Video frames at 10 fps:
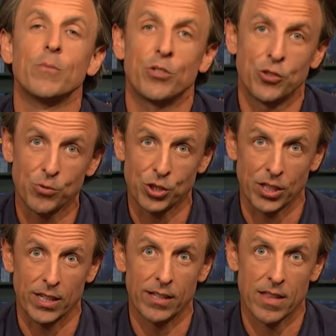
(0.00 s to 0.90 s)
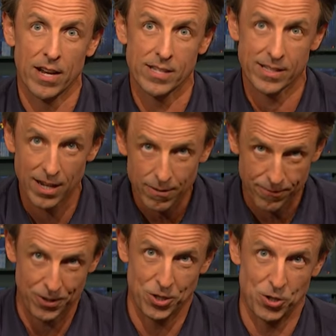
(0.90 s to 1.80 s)
sushi that I saved
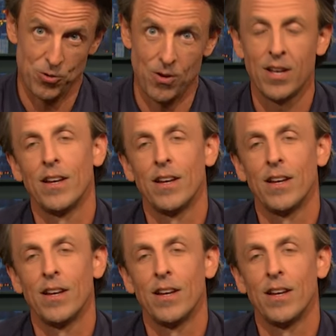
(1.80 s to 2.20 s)
for you